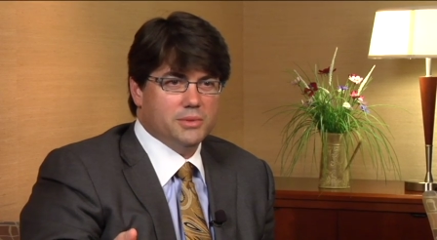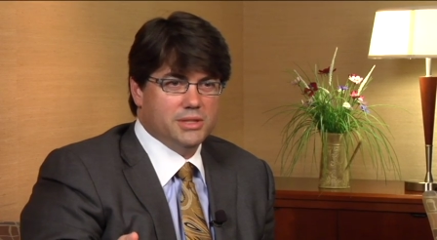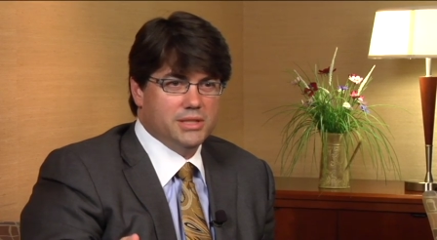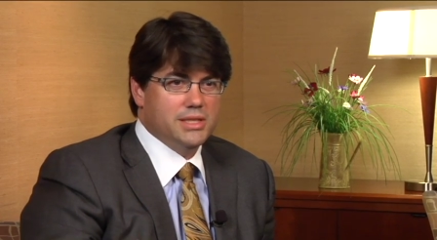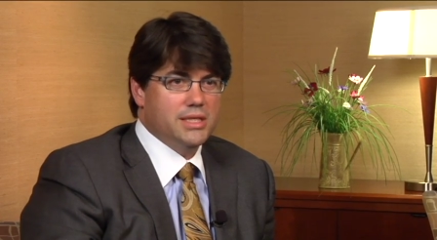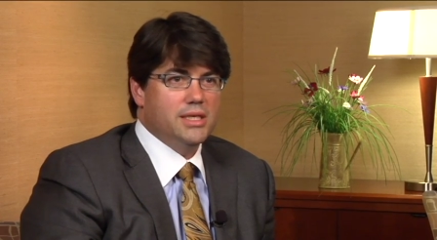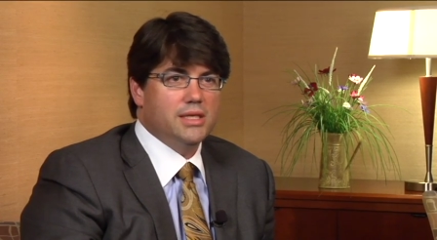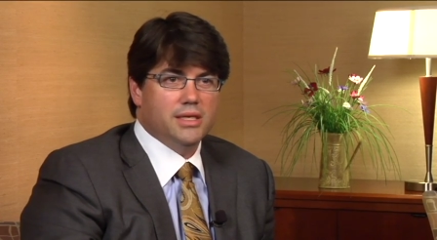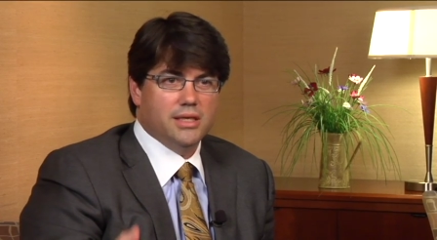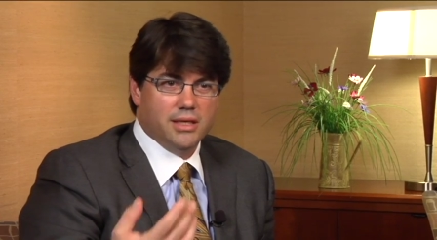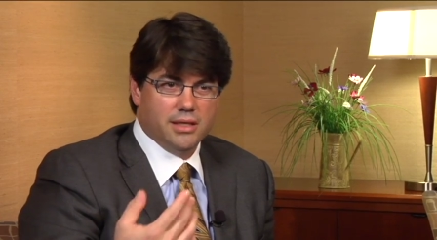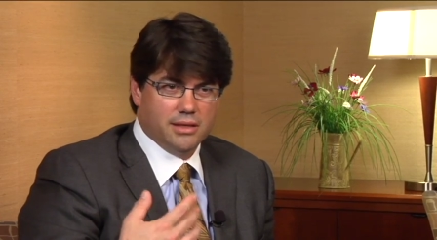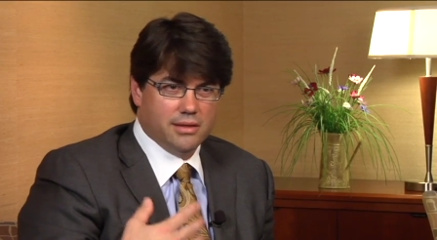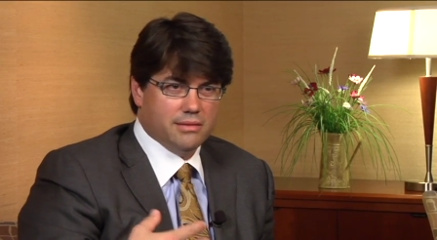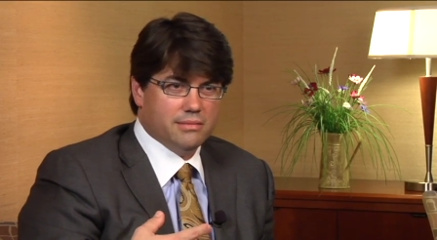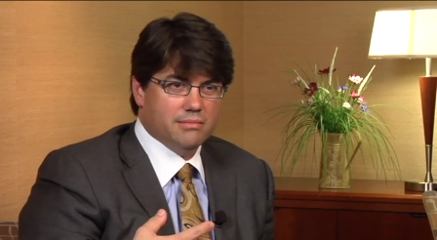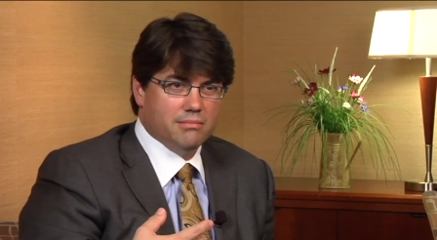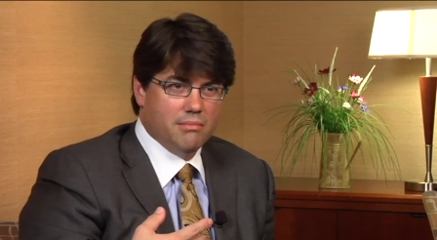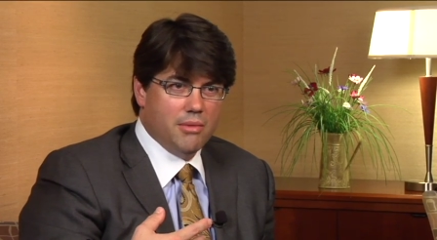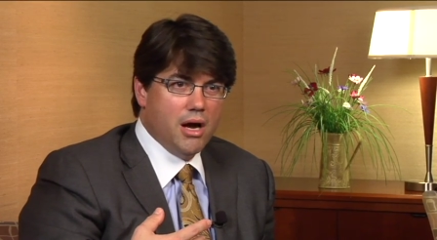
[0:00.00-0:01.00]

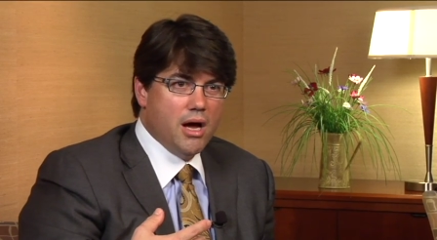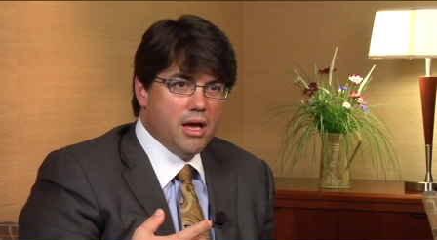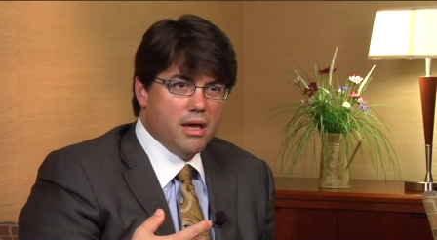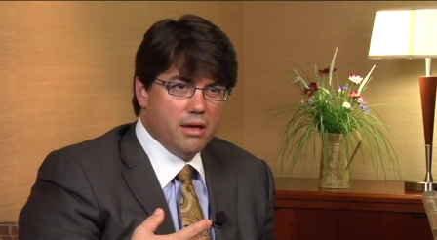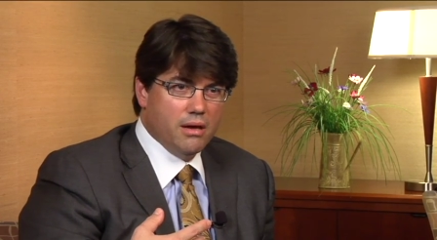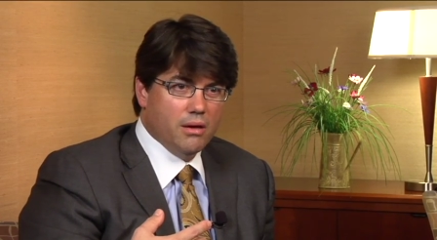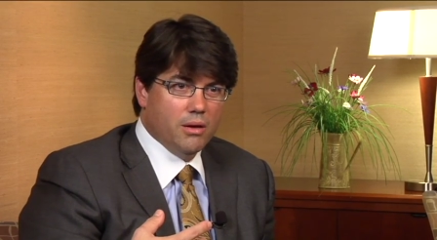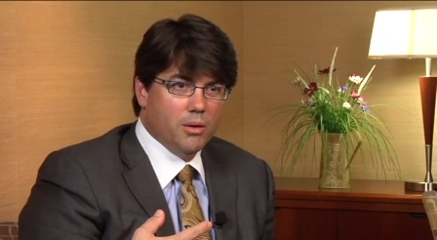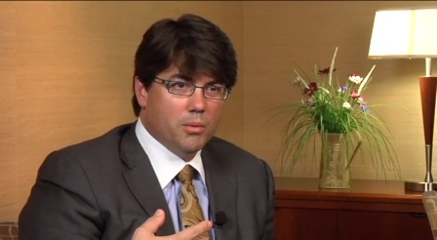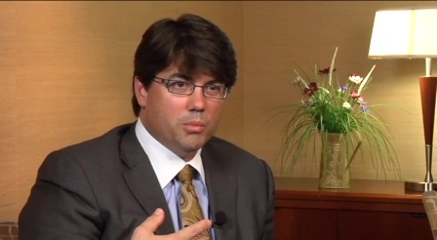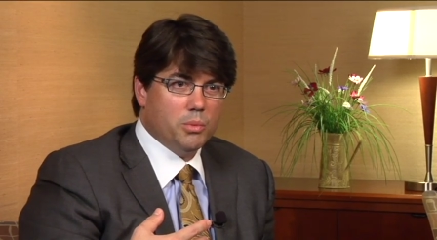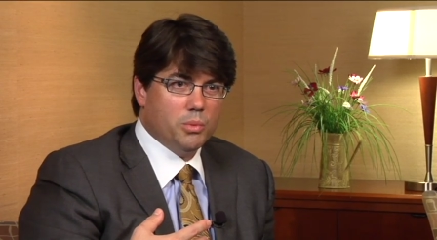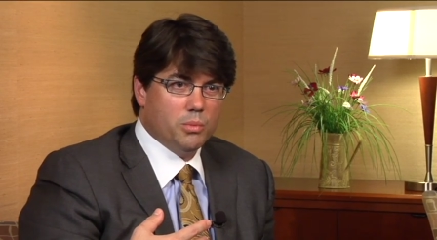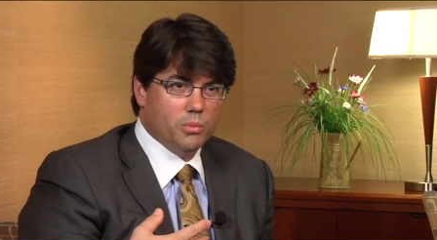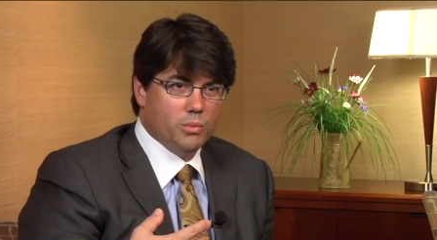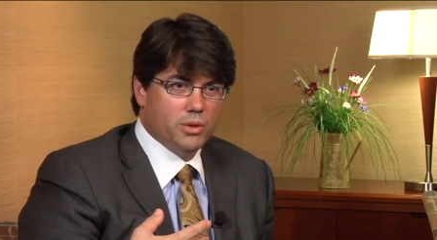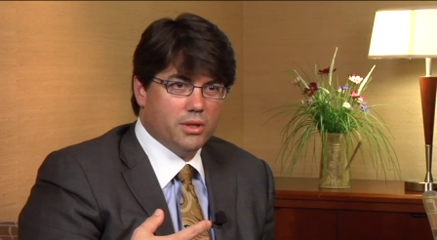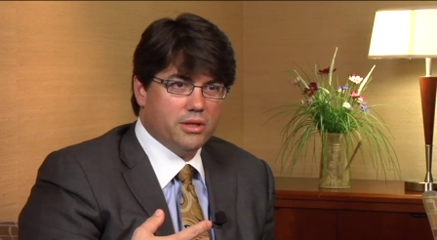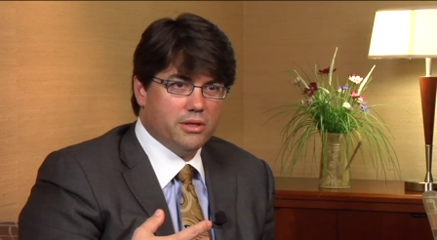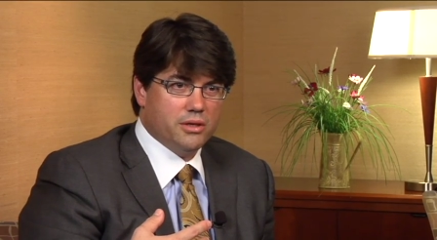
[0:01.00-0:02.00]
seeking my help
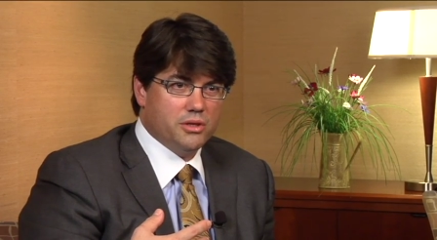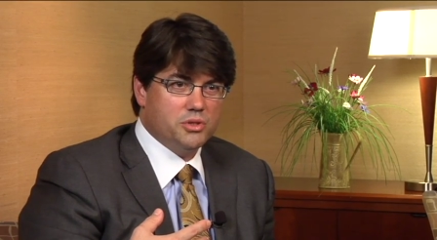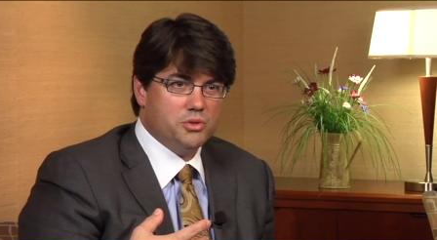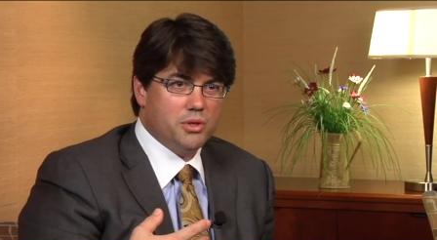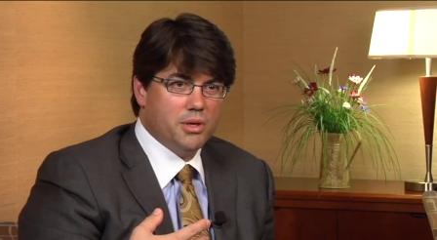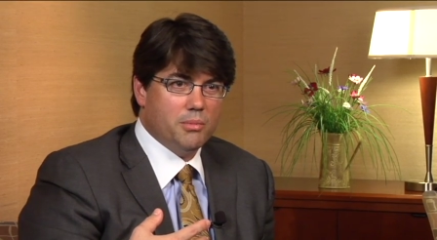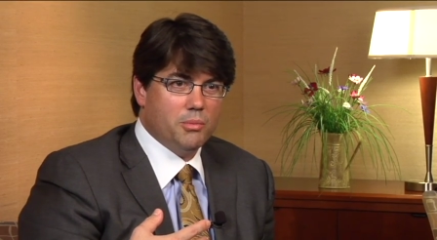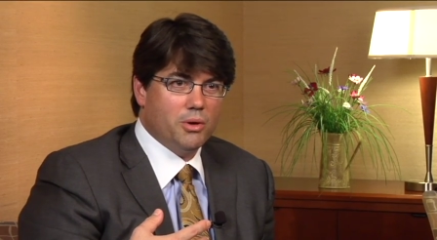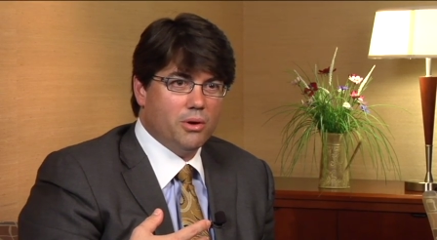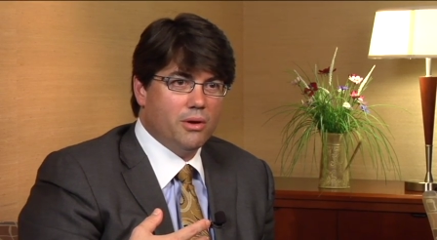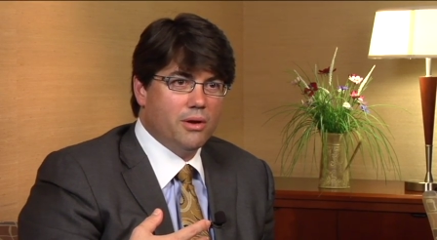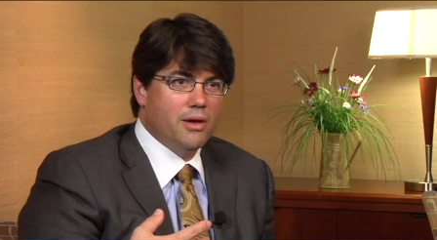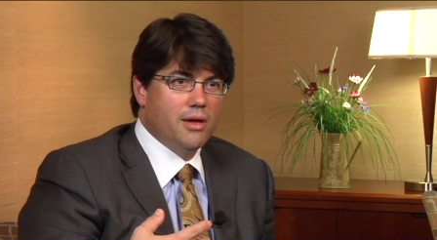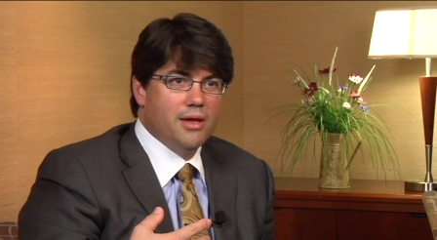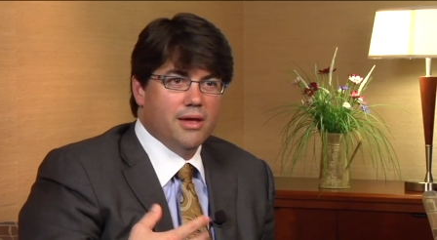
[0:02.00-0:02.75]
with their tremor,